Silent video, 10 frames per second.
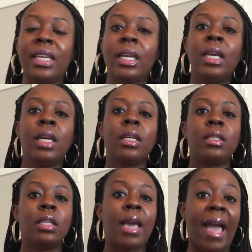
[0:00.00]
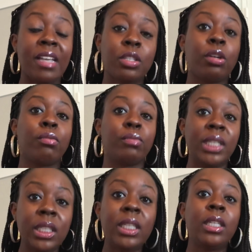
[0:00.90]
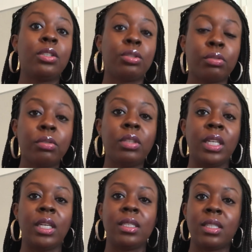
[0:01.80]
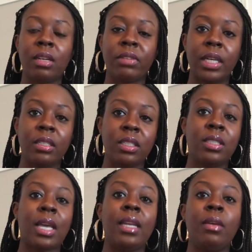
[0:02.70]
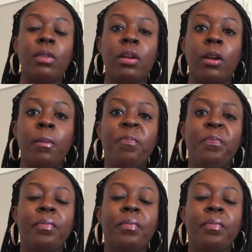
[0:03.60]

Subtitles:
Like, ask her really and truly, instead of kind of just siding with her